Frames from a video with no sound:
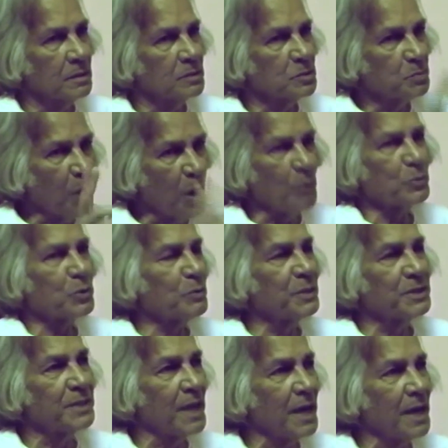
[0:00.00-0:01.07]
is bound to
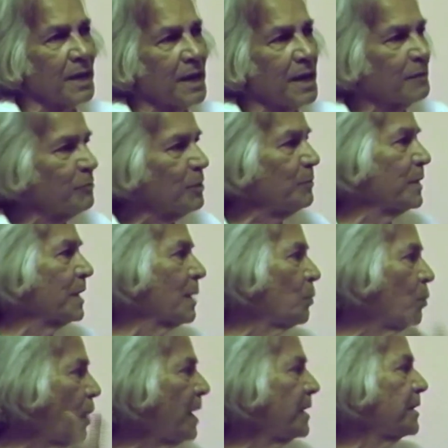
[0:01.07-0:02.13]
be there and will
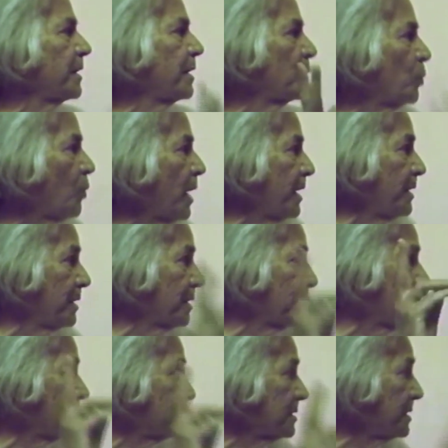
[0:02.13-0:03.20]
become wider and
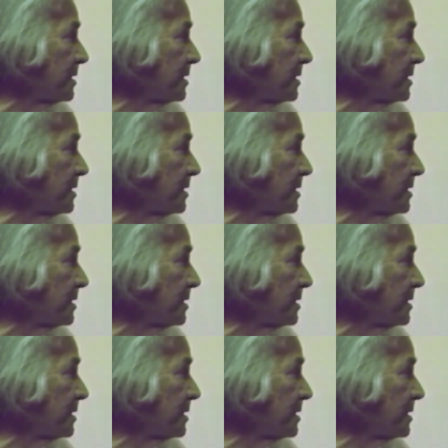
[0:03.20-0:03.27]
wider as